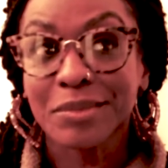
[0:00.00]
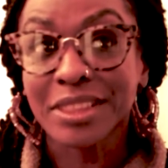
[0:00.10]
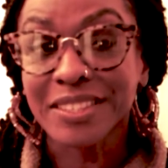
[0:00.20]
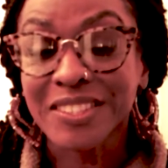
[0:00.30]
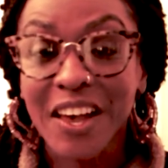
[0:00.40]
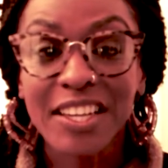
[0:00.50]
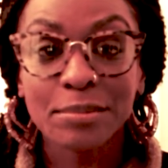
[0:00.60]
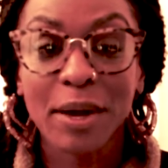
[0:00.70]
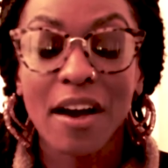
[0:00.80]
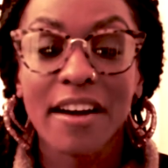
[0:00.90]
The science
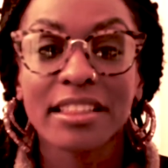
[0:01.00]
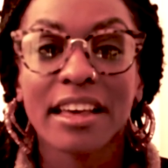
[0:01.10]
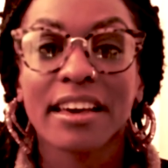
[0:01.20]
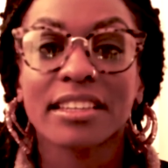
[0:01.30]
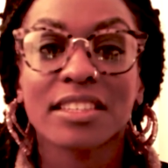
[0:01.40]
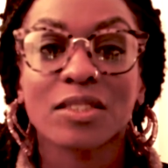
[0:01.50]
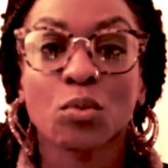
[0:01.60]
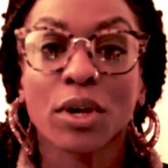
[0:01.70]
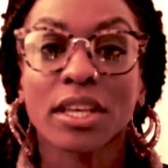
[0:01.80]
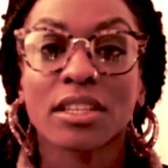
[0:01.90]
behind that is
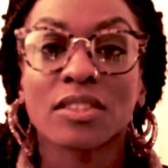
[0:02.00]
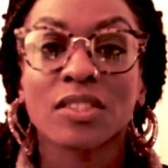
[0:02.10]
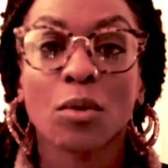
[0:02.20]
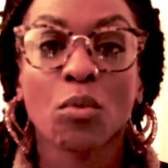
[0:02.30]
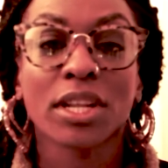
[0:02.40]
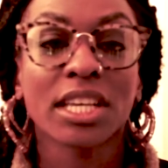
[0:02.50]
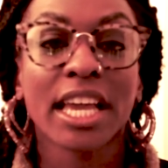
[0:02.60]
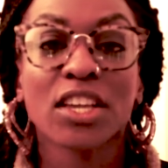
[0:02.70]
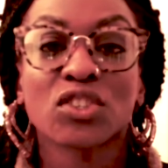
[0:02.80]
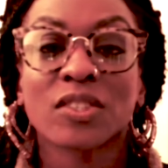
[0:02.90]
when someone
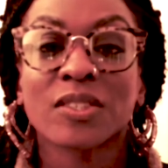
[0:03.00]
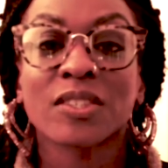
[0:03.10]
engages in